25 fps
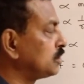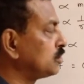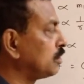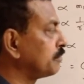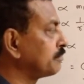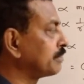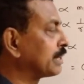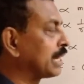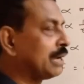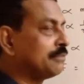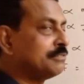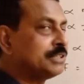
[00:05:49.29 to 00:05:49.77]
of
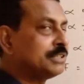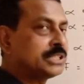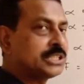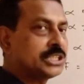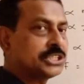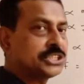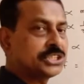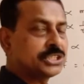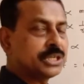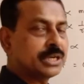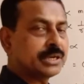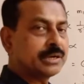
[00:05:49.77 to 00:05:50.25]

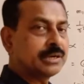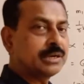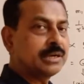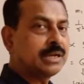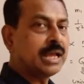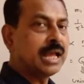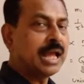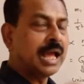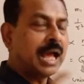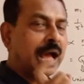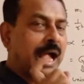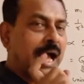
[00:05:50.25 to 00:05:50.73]
gravitation
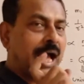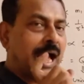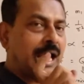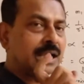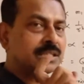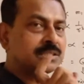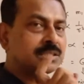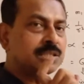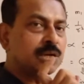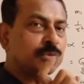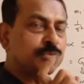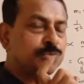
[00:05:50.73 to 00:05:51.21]
as
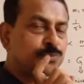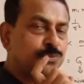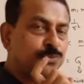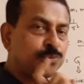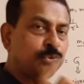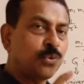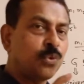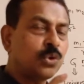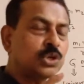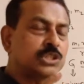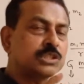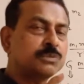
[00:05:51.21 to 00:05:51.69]
the
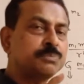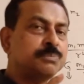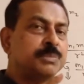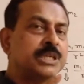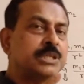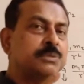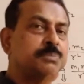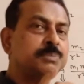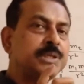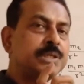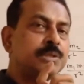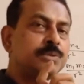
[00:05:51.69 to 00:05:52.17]
force
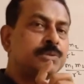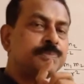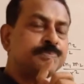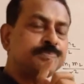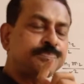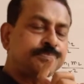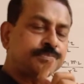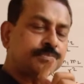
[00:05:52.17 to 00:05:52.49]
between